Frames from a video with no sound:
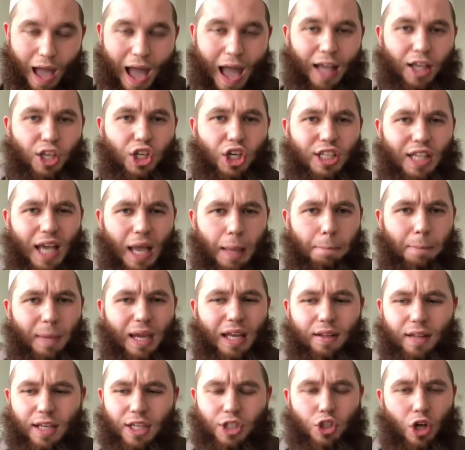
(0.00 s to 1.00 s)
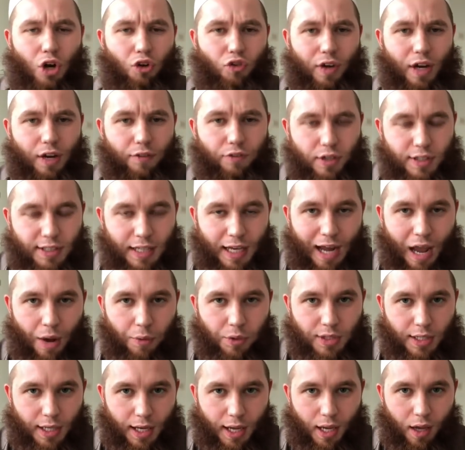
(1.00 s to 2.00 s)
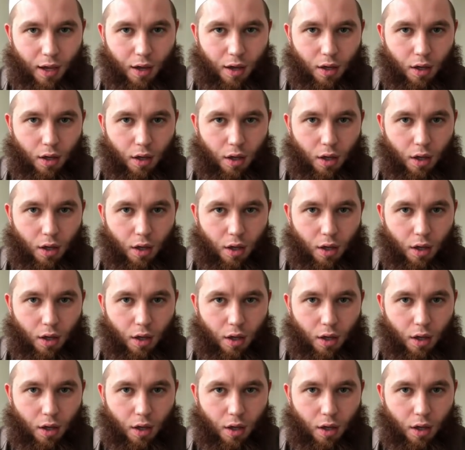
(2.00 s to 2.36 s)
and just immediately start reading for 10 hours a day?